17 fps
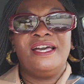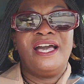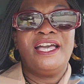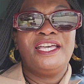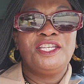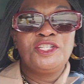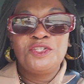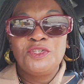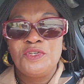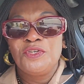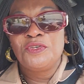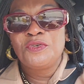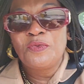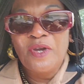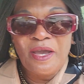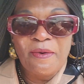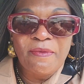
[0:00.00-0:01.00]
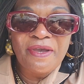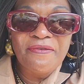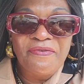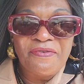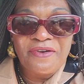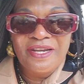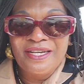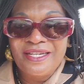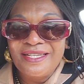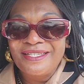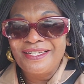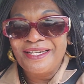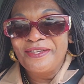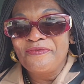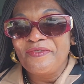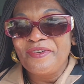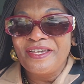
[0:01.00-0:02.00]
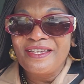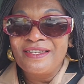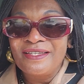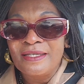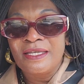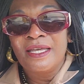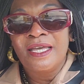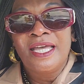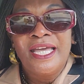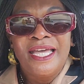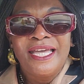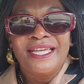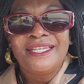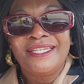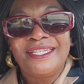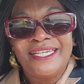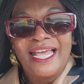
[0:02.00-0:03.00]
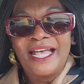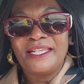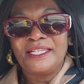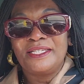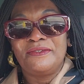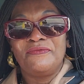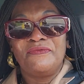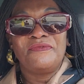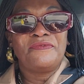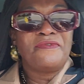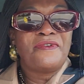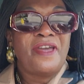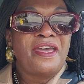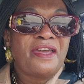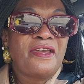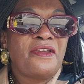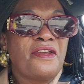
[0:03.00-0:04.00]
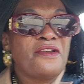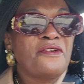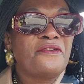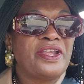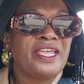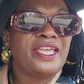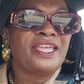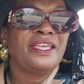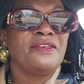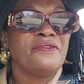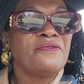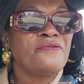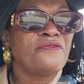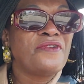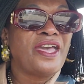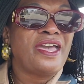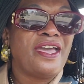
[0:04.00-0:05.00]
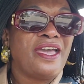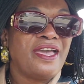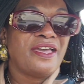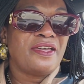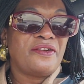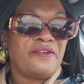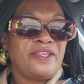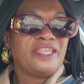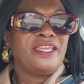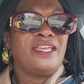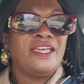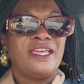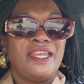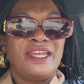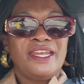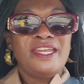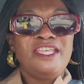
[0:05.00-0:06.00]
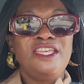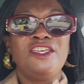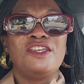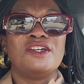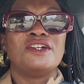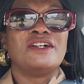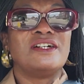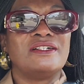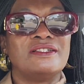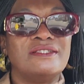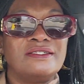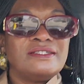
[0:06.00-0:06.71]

I show you where my friend is living just very very near